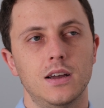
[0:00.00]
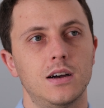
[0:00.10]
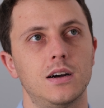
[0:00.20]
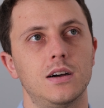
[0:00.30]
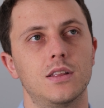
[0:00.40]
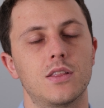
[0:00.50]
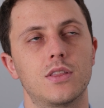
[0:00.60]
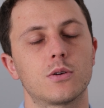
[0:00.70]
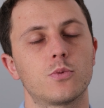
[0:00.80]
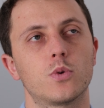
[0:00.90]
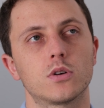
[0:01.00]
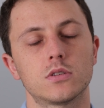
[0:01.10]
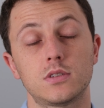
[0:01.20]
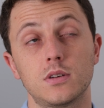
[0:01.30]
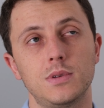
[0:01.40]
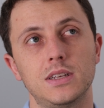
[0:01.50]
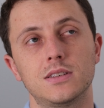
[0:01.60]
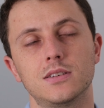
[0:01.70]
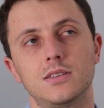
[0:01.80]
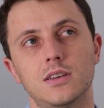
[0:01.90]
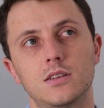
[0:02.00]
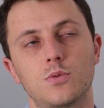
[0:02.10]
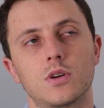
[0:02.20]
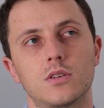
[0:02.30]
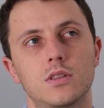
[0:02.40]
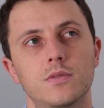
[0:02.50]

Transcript: There were some instances where